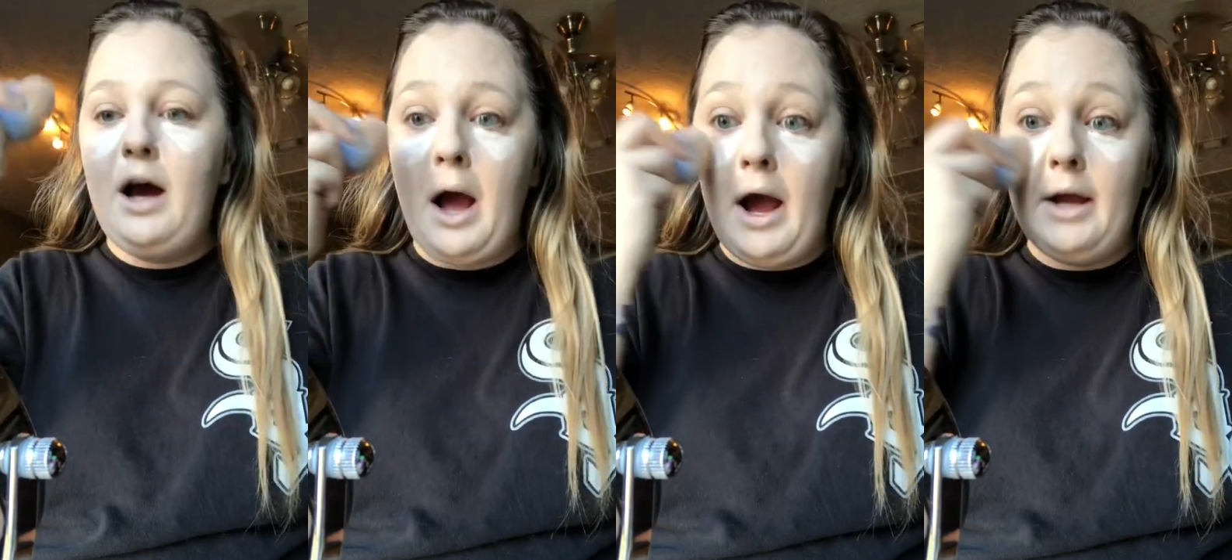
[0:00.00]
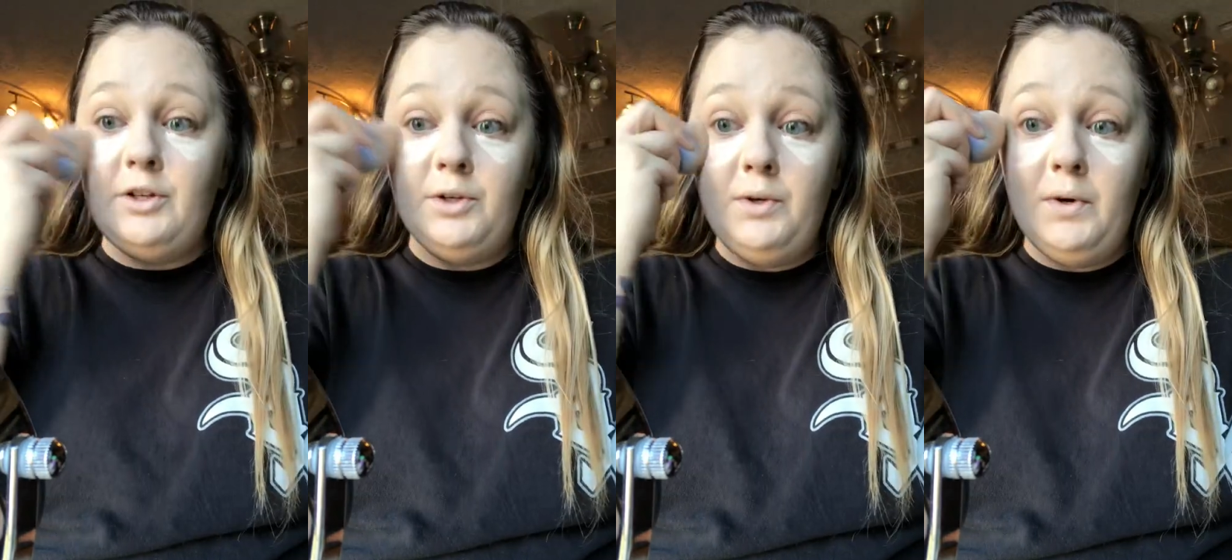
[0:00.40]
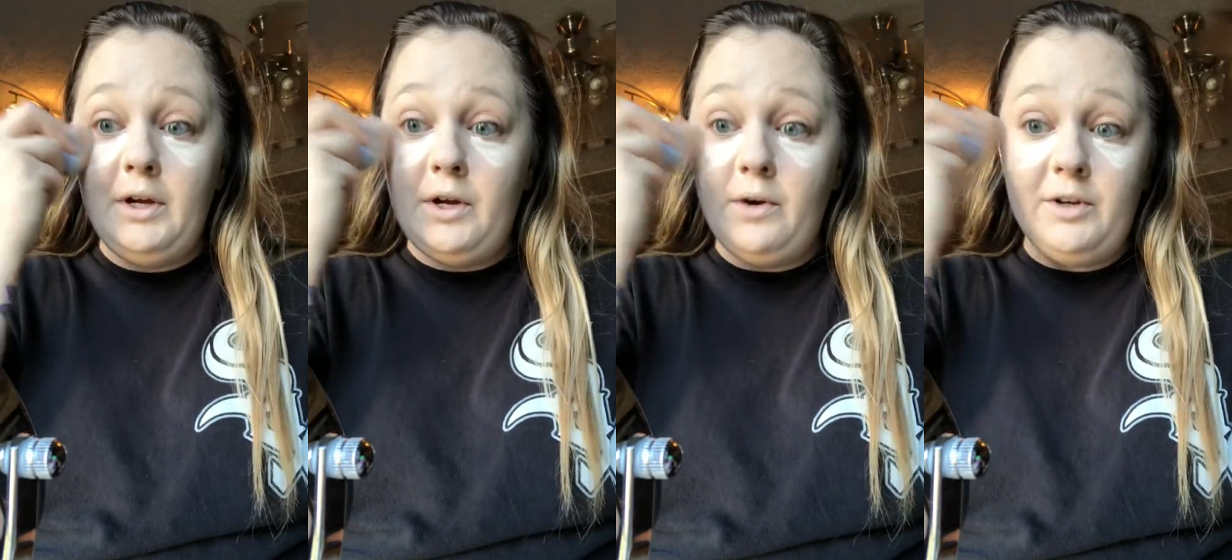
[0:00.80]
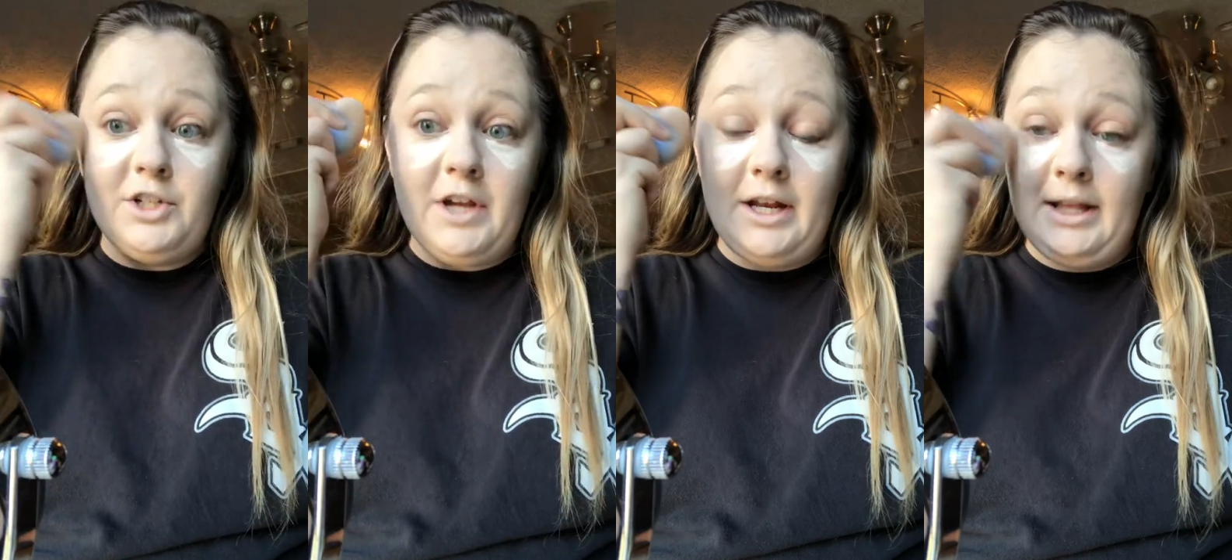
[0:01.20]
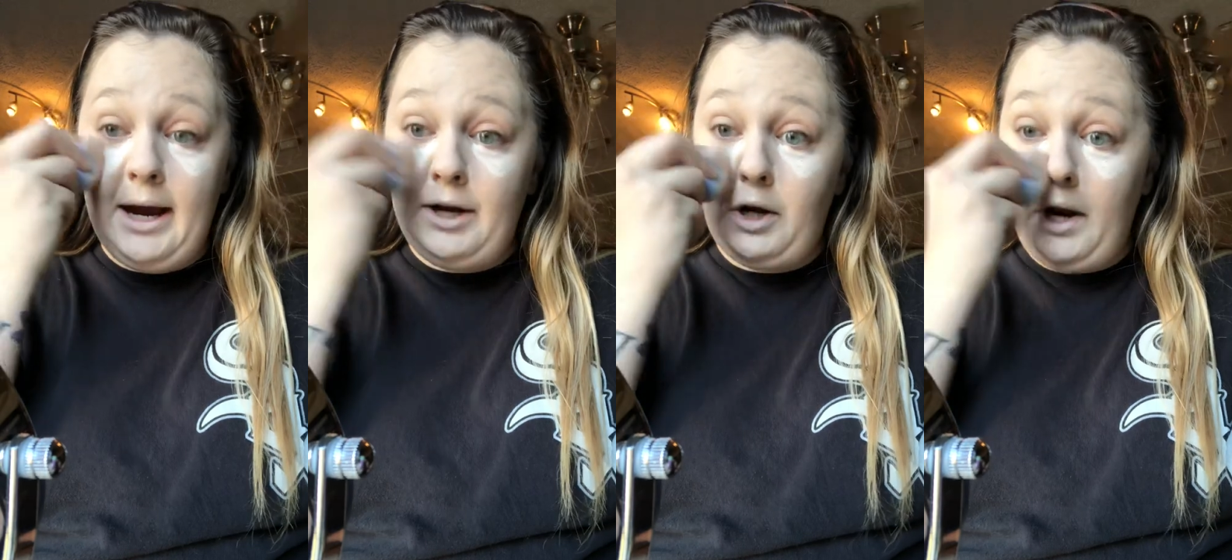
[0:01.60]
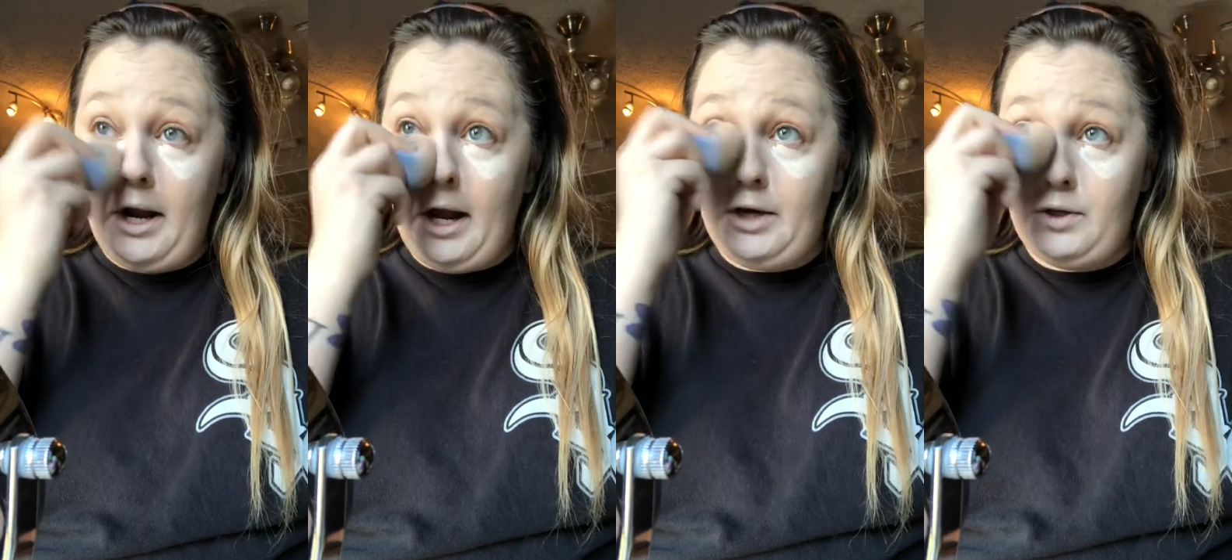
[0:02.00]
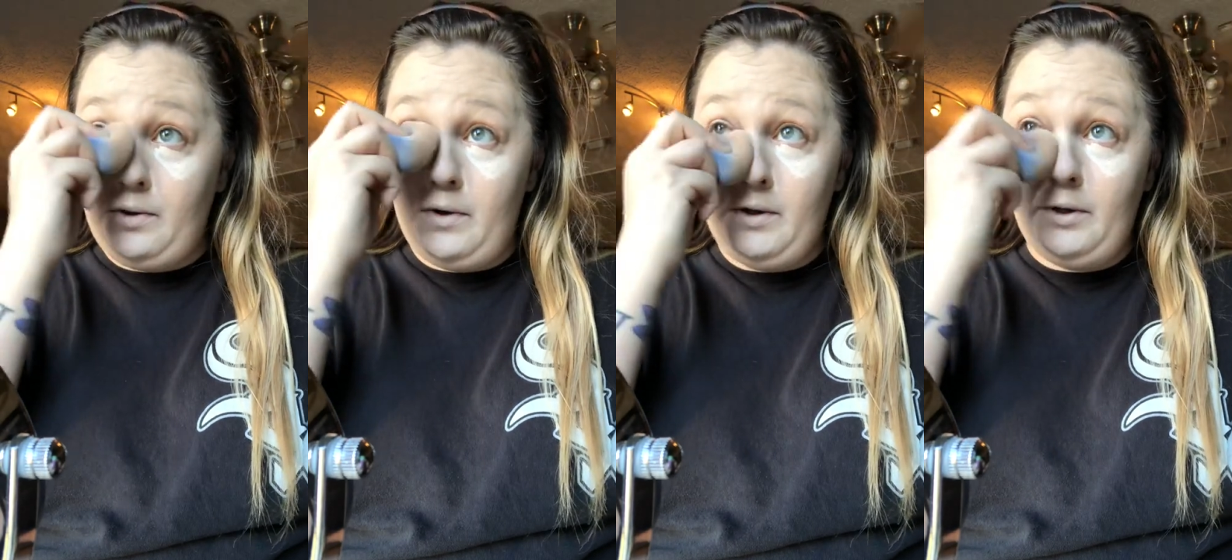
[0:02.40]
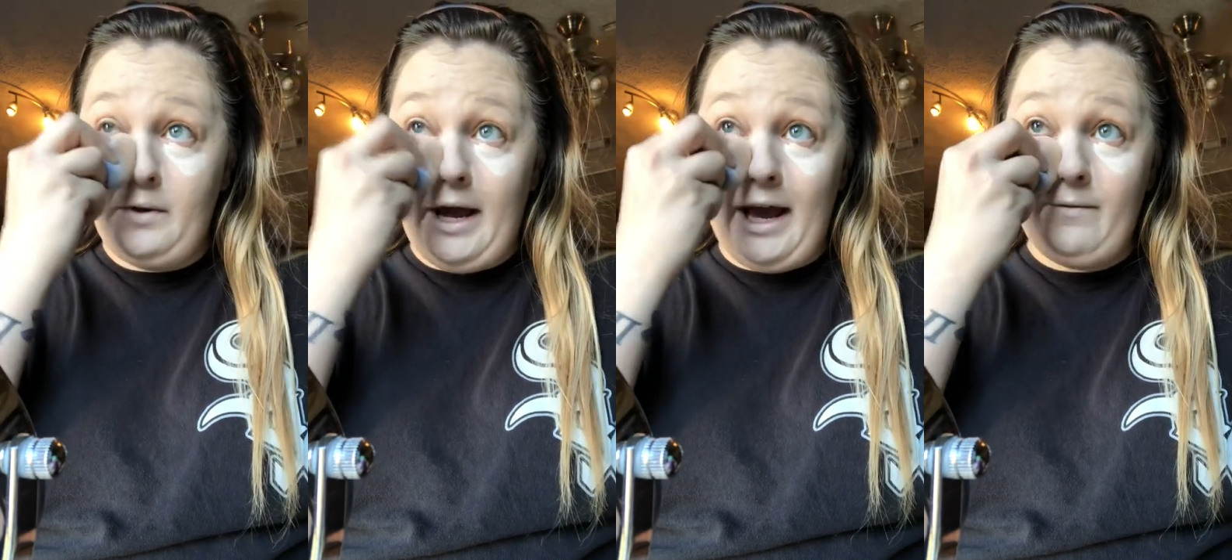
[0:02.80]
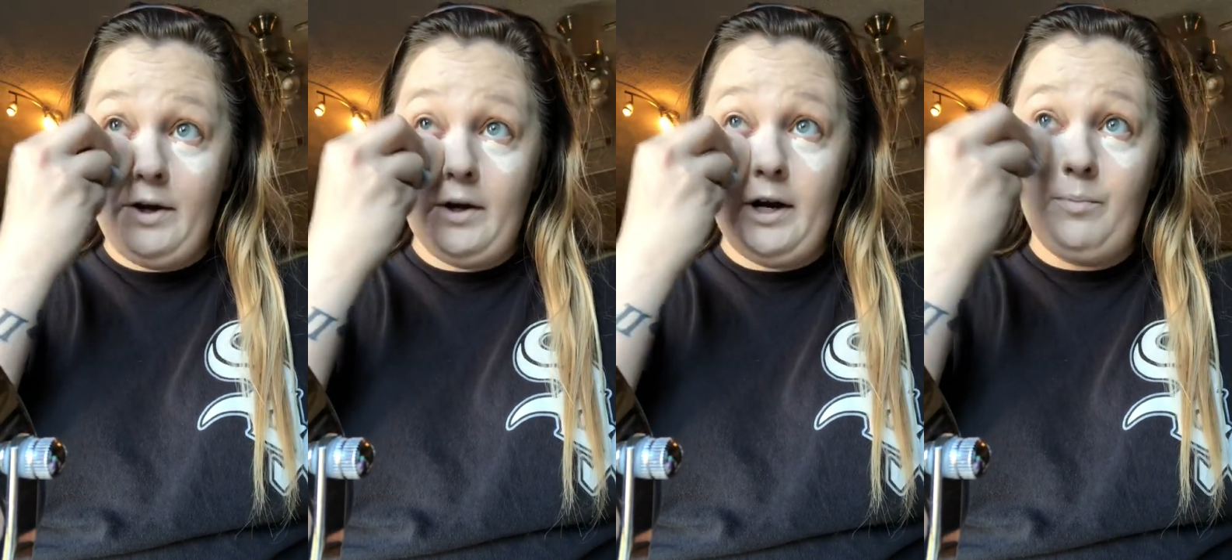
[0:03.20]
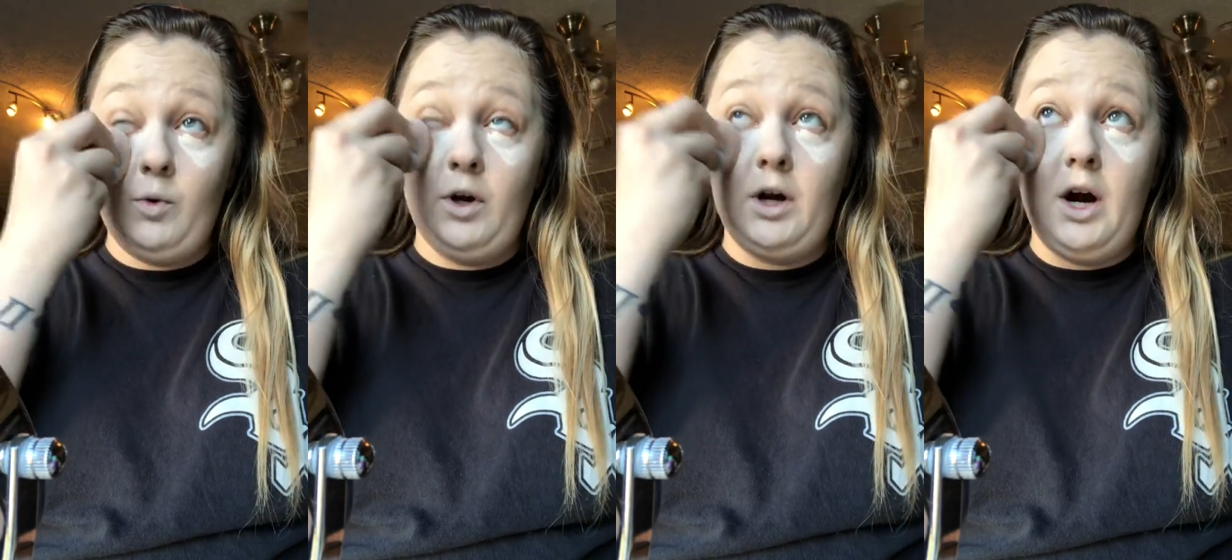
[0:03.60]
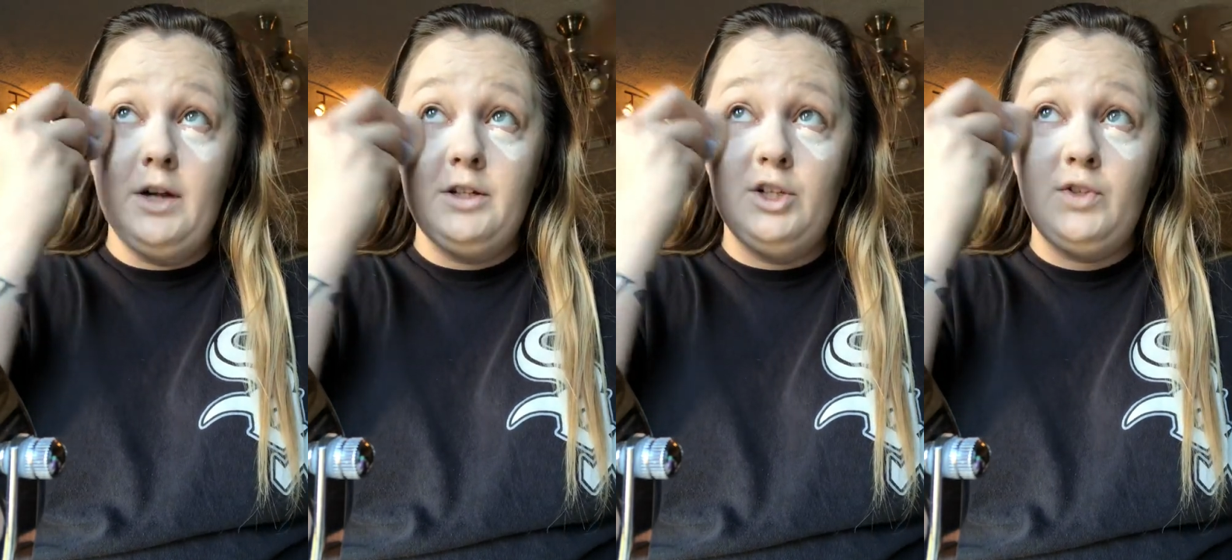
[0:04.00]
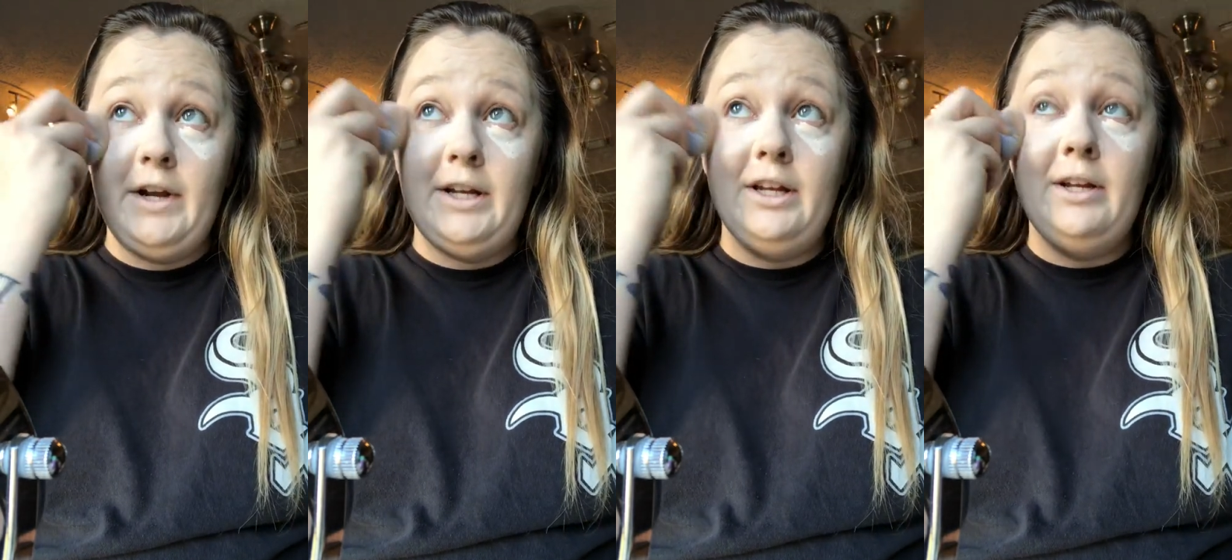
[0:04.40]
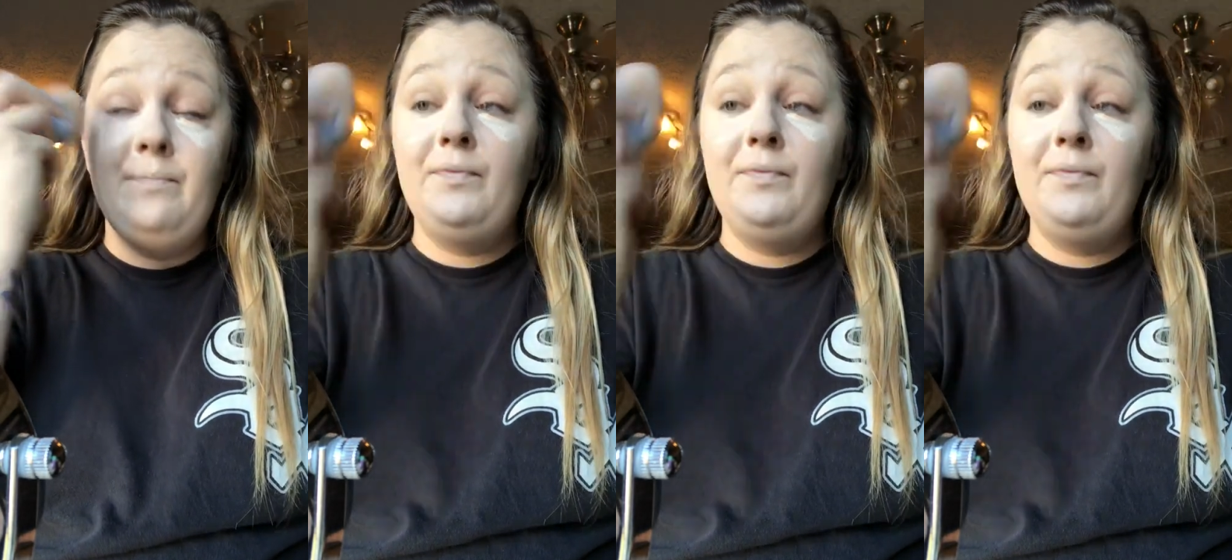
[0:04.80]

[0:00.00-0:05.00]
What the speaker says: I do go a shade lighter, and I do go a little heavier and more concentrated,